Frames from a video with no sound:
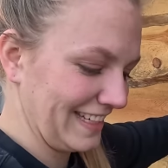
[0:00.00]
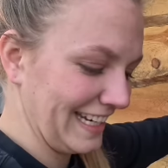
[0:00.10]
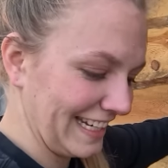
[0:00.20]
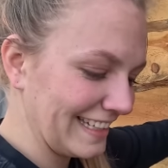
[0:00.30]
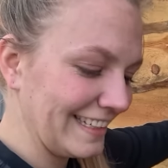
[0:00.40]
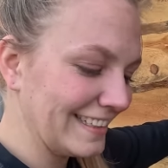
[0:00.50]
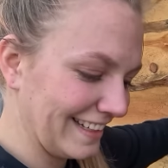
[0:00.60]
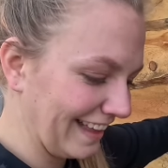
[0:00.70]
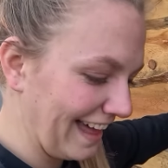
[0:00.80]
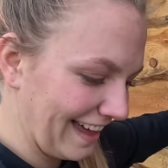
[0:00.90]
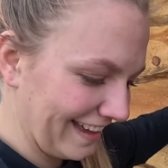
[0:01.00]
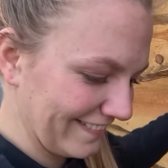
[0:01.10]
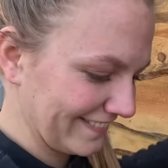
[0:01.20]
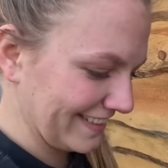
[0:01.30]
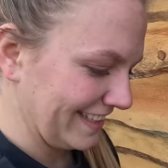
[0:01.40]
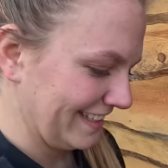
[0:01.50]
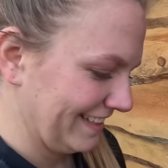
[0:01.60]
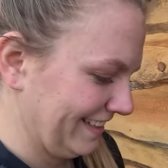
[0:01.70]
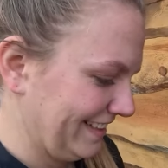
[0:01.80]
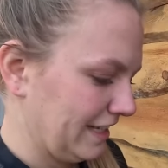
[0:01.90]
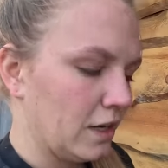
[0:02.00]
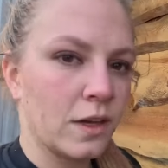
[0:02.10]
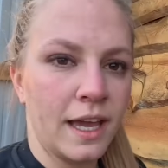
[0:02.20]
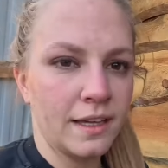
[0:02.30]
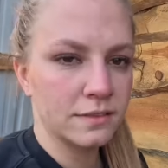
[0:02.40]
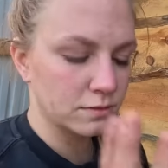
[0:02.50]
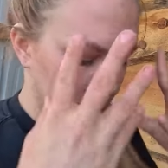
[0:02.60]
Getting eaten alive. Okay.